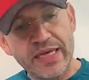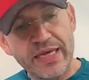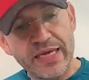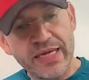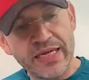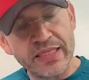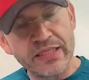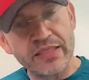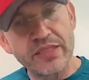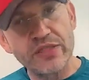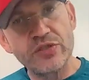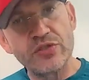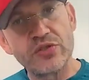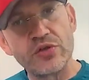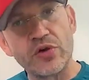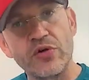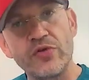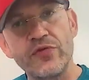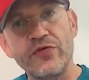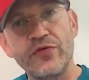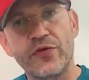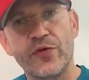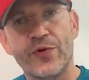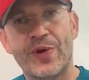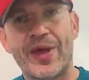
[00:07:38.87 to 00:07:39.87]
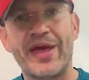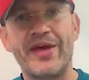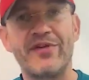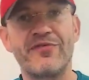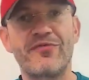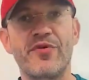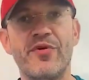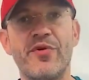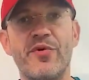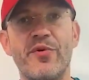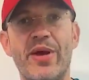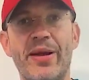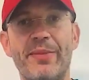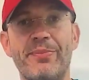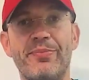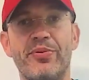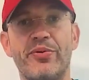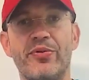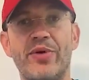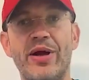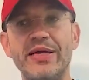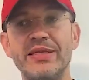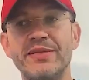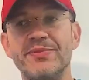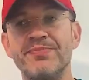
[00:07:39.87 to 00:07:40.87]
in the zone for every rep,
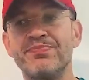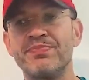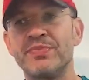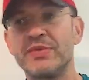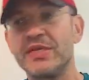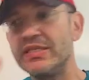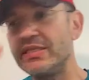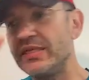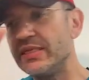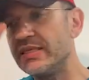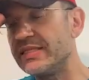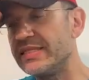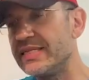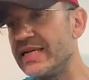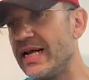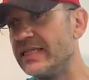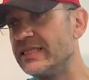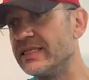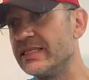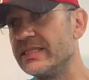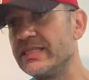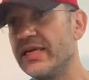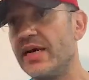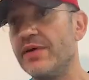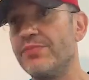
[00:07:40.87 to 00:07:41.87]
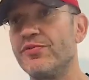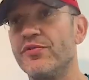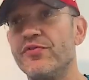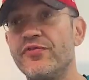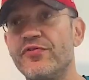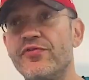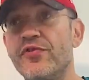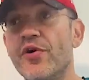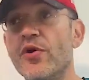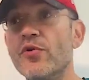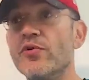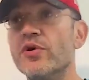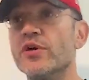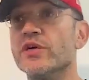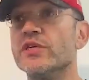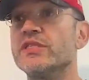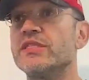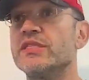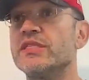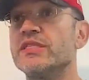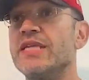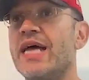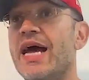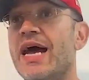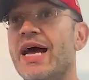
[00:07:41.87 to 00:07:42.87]
right? This is not the type of
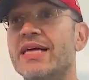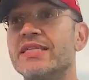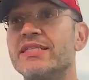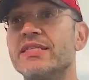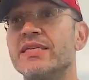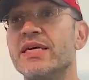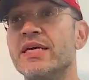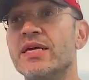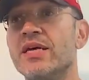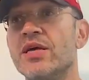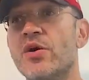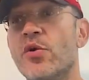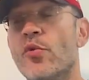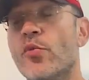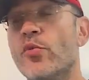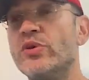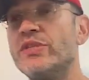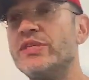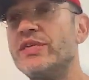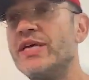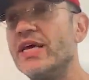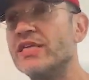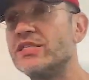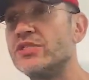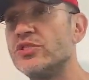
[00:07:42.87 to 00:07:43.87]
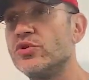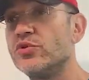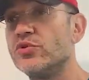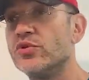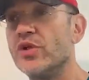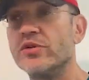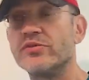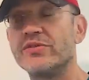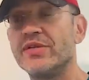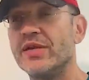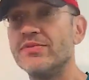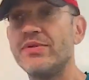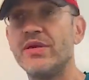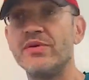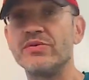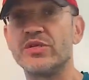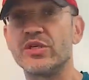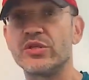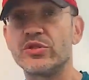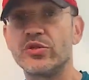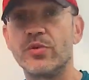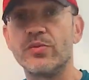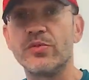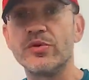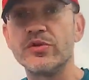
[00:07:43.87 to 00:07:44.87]
focus that would get you, sometimes
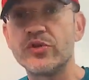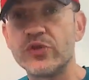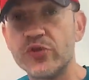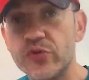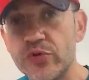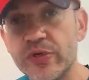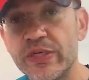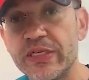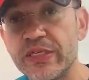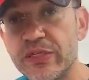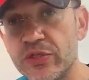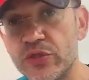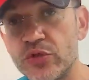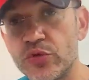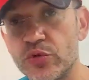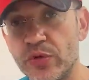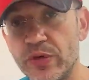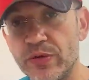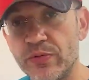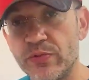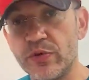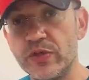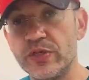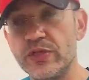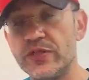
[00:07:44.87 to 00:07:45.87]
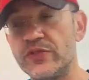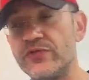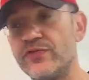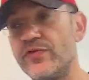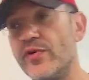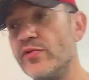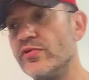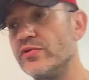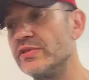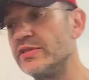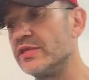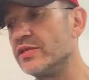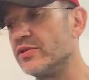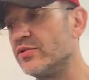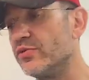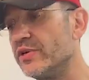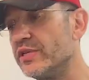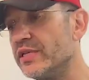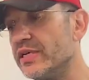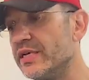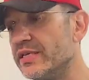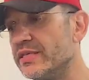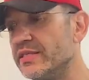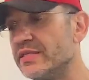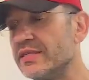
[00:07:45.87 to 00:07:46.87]
it's almost too extreme with these focus
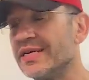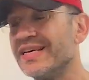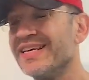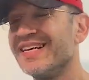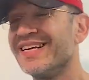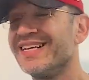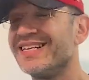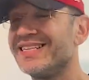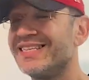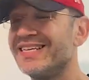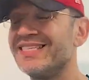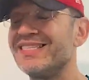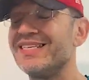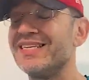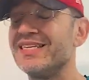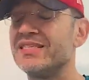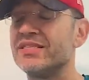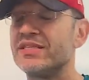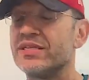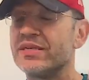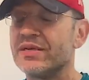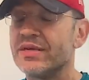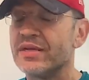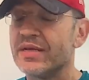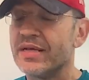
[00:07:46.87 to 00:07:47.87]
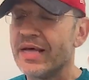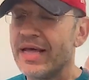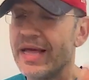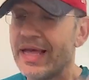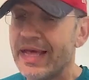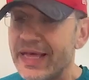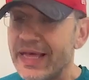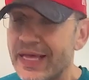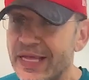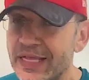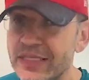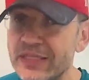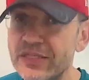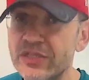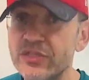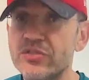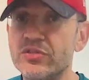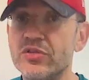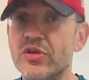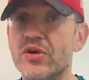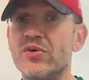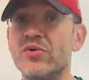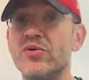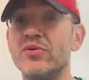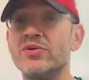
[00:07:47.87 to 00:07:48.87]
ingredients. This is in the
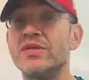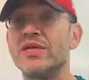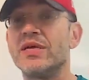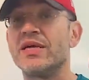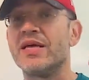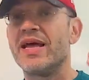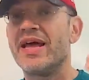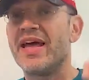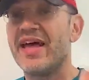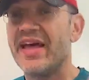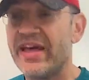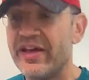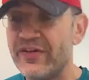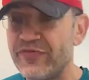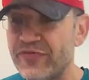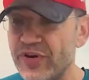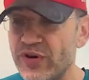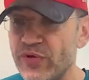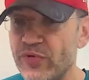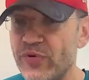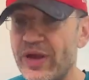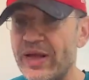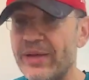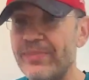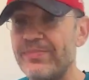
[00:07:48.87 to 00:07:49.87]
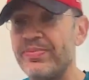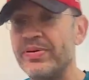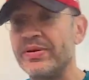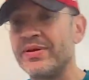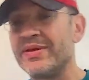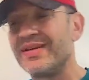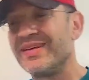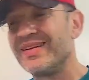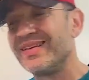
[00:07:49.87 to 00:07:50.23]
zone, every rep,